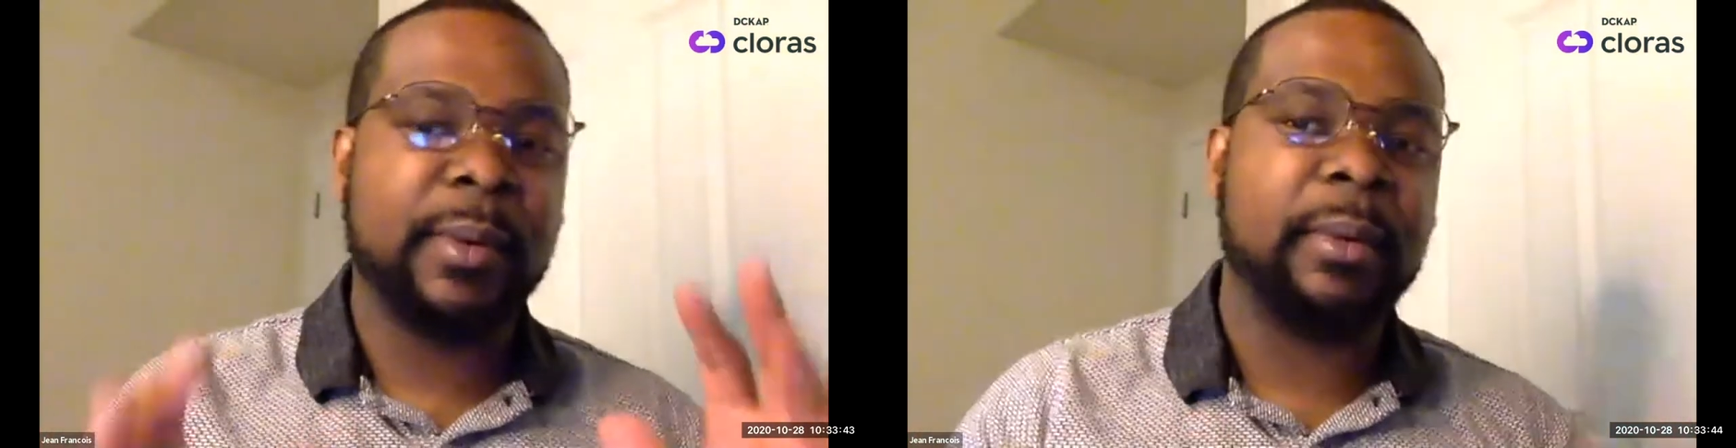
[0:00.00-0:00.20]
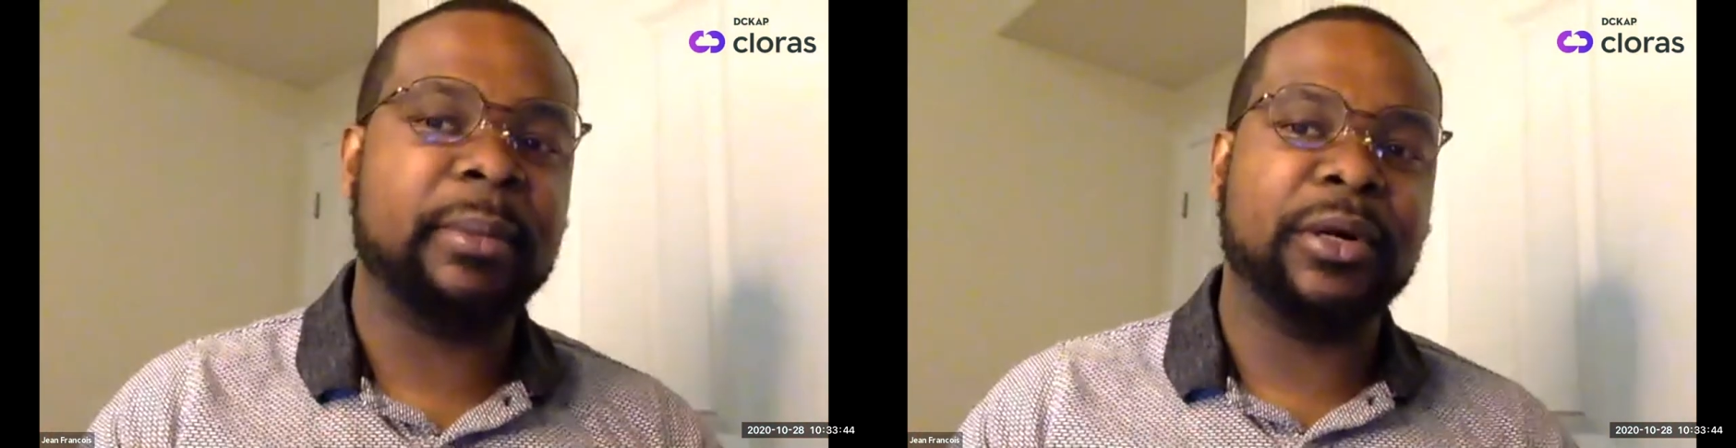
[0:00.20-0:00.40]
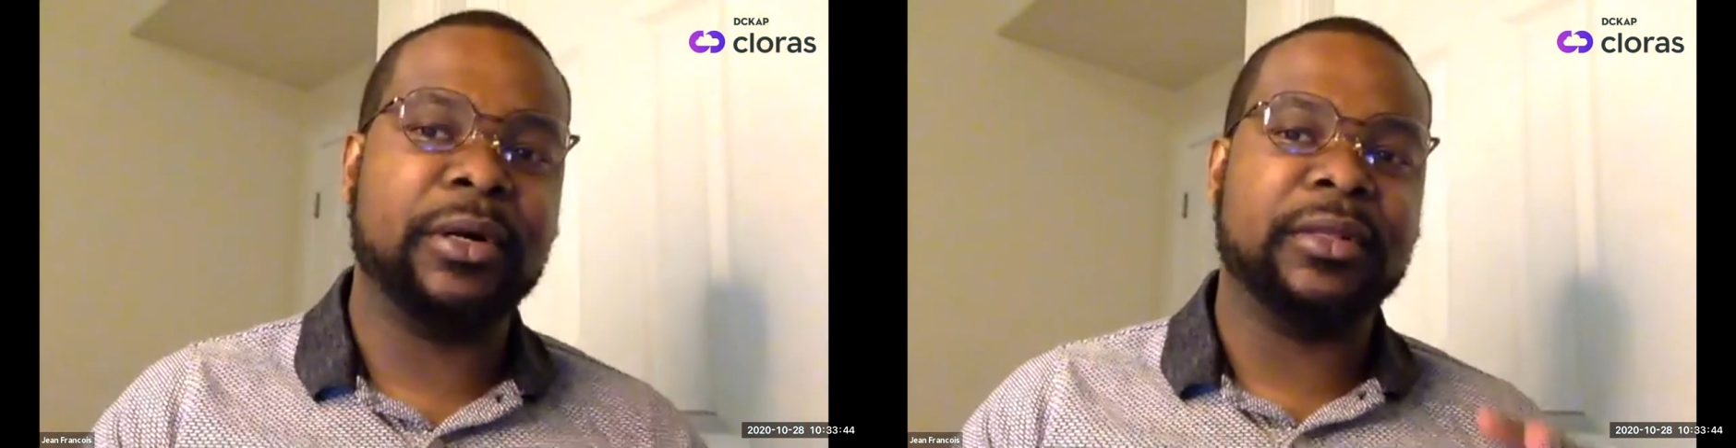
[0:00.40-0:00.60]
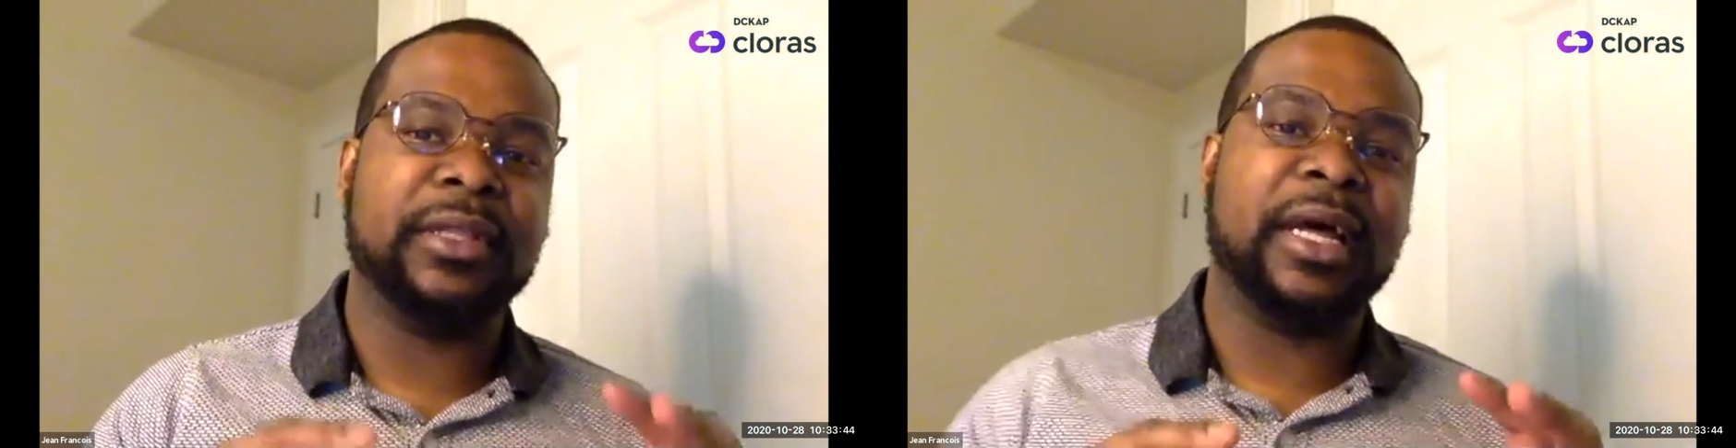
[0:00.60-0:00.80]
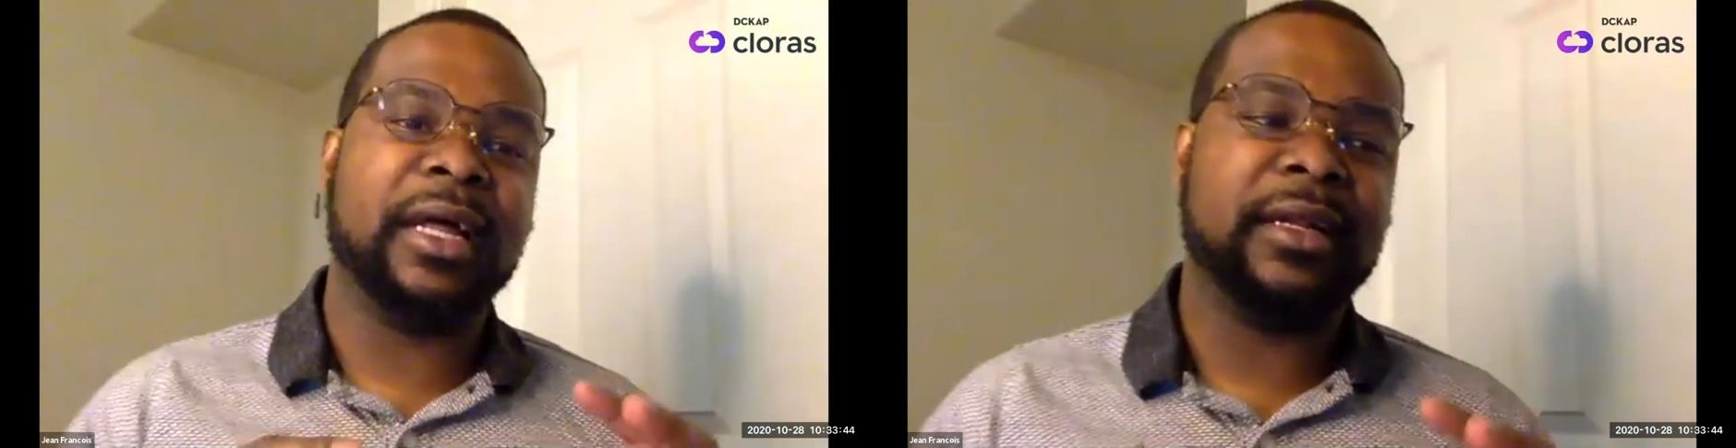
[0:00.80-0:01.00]
remember
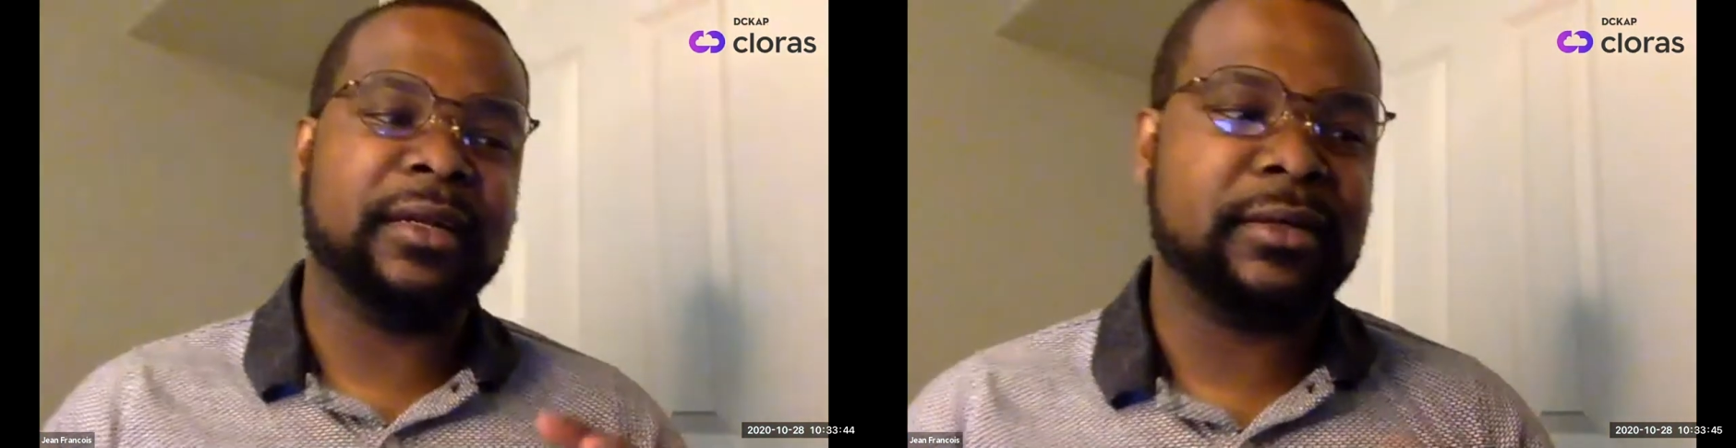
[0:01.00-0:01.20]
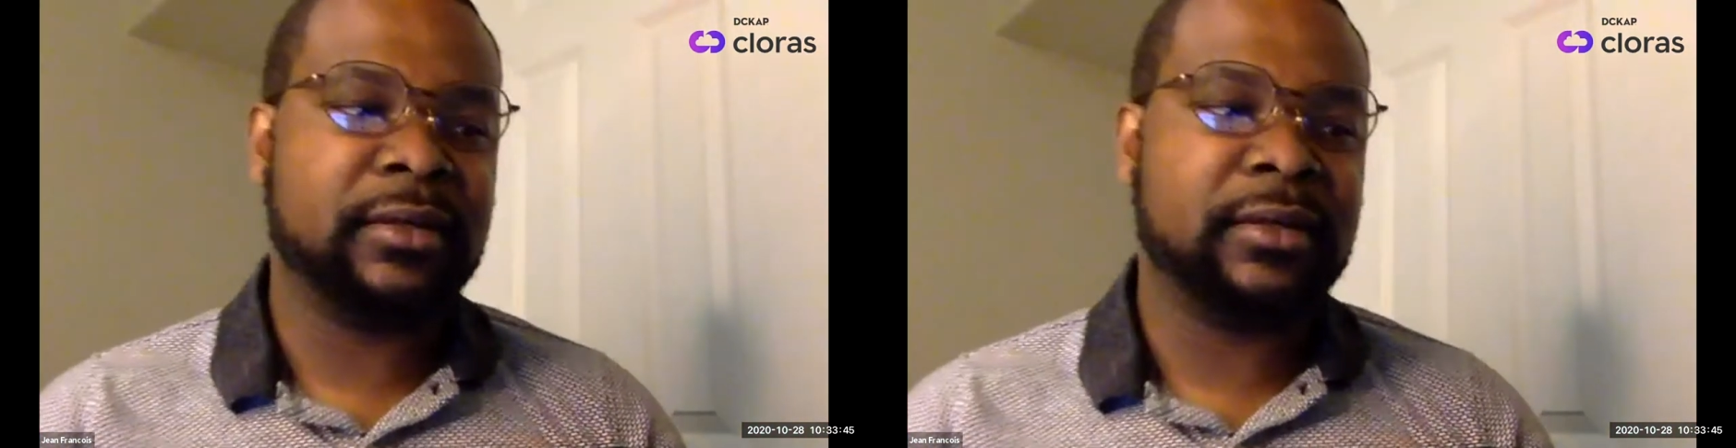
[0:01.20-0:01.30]
that